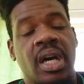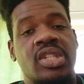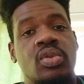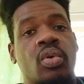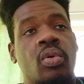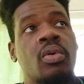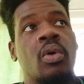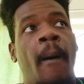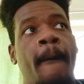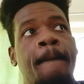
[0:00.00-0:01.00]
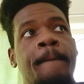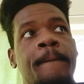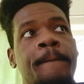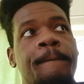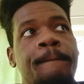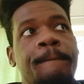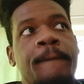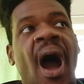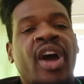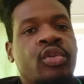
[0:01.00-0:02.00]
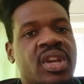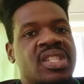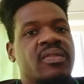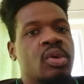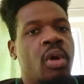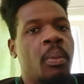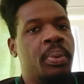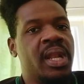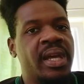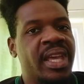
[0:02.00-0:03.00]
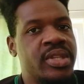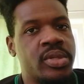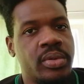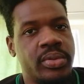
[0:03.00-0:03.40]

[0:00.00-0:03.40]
That's how aggressive they were playing against